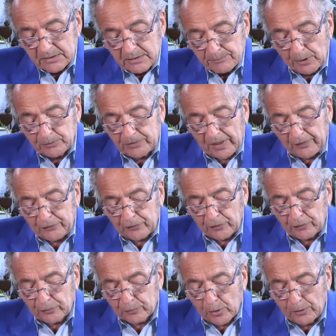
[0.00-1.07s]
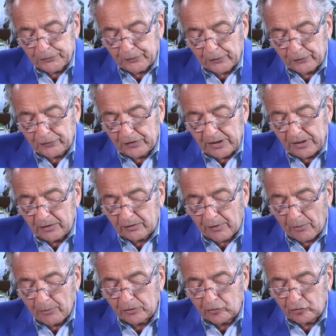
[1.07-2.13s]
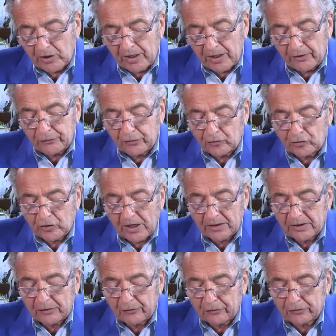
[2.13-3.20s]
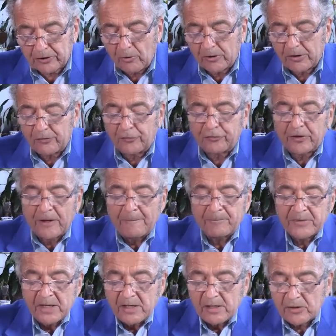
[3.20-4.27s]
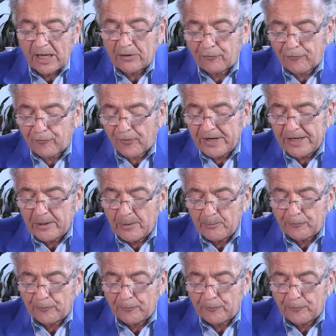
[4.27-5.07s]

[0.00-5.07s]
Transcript: Protesters were also seen throwing chairs and chanting slogans like freedom,